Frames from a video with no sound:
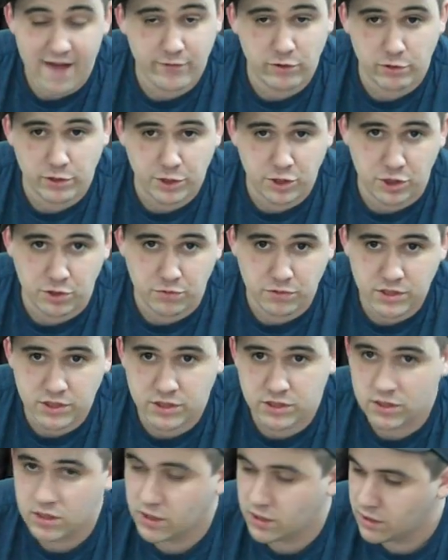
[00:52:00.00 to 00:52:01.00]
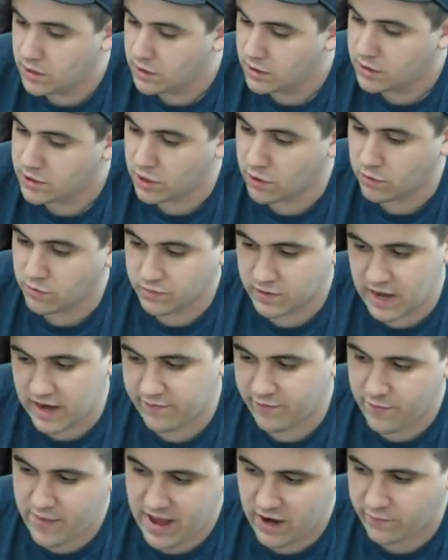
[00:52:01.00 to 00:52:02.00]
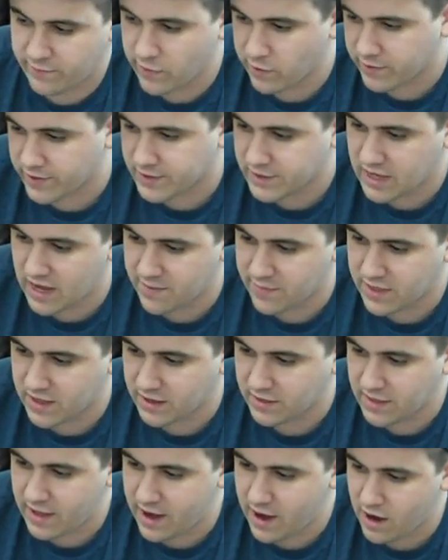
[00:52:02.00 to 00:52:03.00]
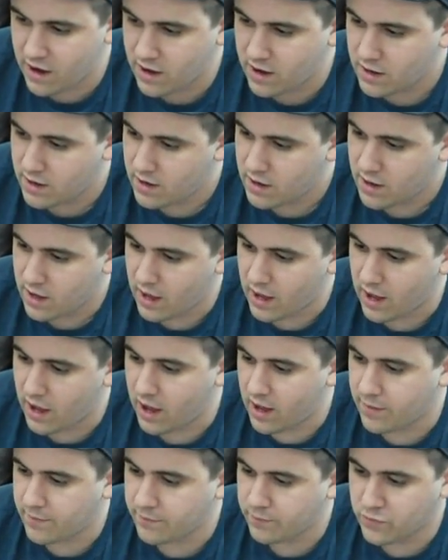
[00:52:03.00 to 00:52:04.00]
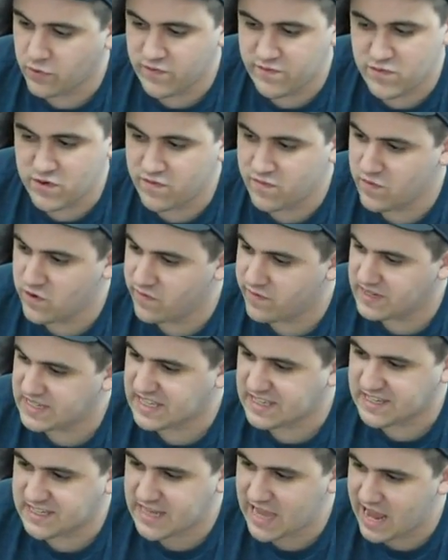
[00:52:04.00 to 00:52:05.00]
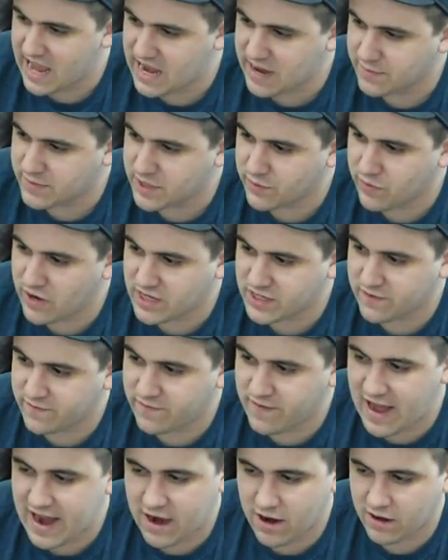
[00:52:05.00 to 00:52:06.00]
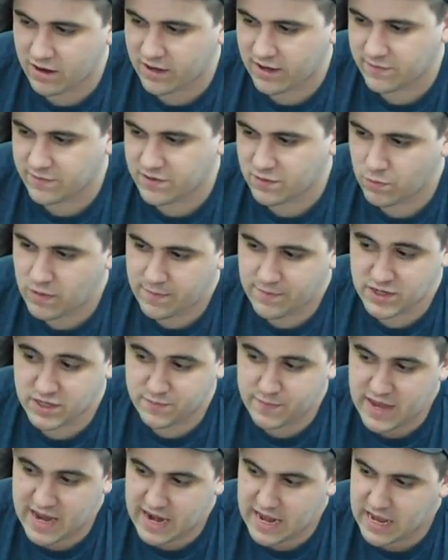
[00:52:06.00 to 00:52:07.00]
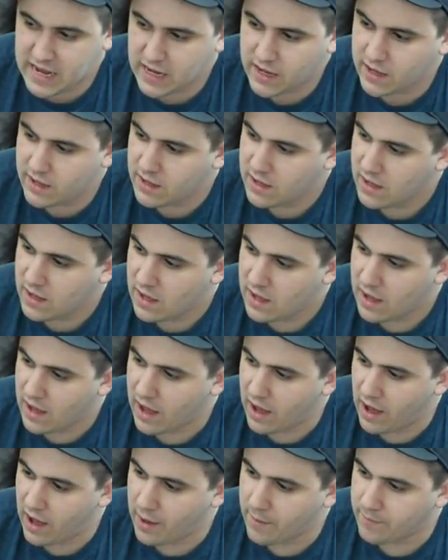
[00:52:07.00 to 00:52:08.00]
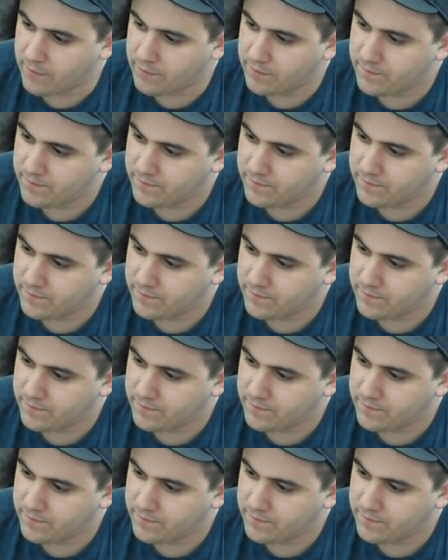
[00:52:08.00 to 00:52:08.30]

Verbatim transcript: after it shoots, so kind of a battle focus type thing there. Um, move, move, move is the same. Suppressive fire gives the weapons pinning. Um,